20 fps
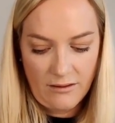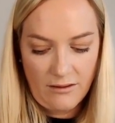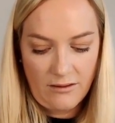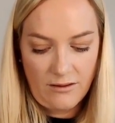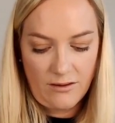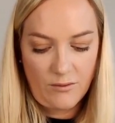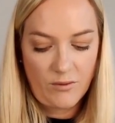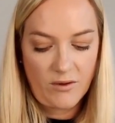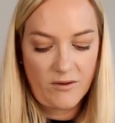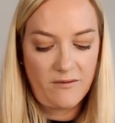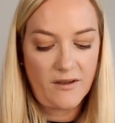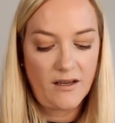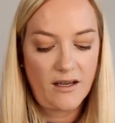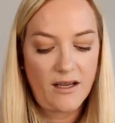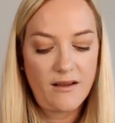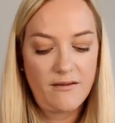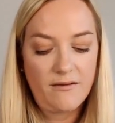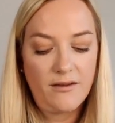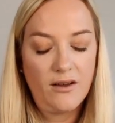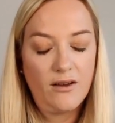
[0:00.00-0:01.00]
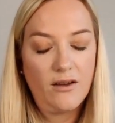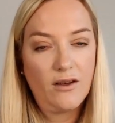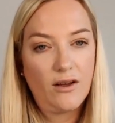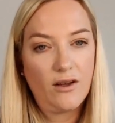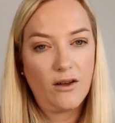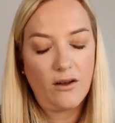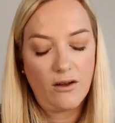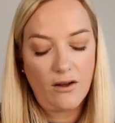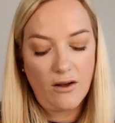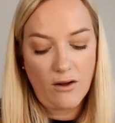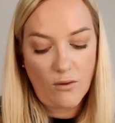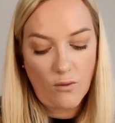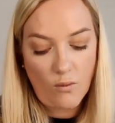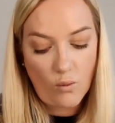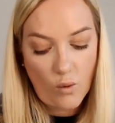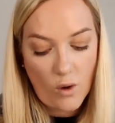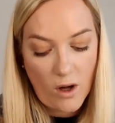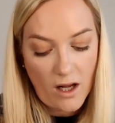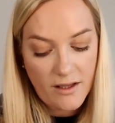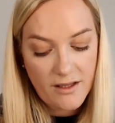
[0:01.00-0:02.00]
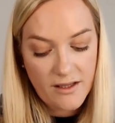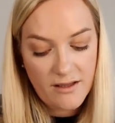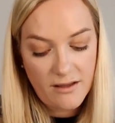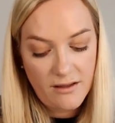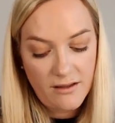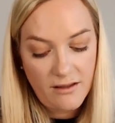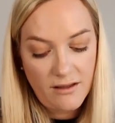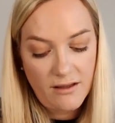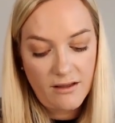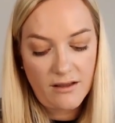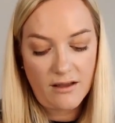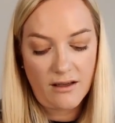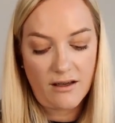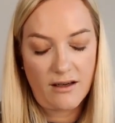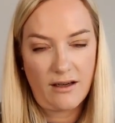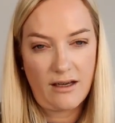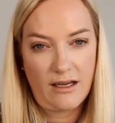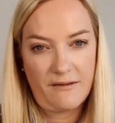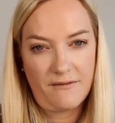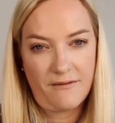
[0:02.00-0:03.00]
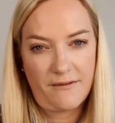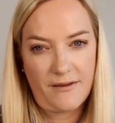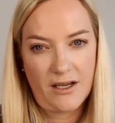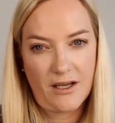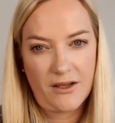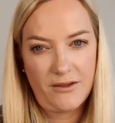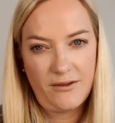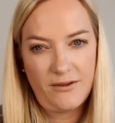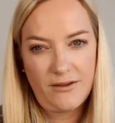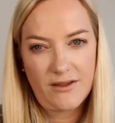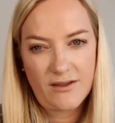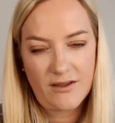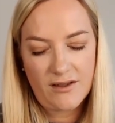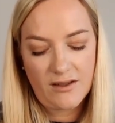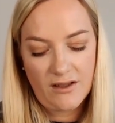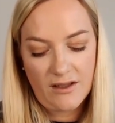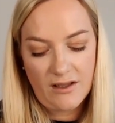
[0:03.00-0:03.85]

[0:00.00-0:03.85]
Number 5, what are lymph nodes?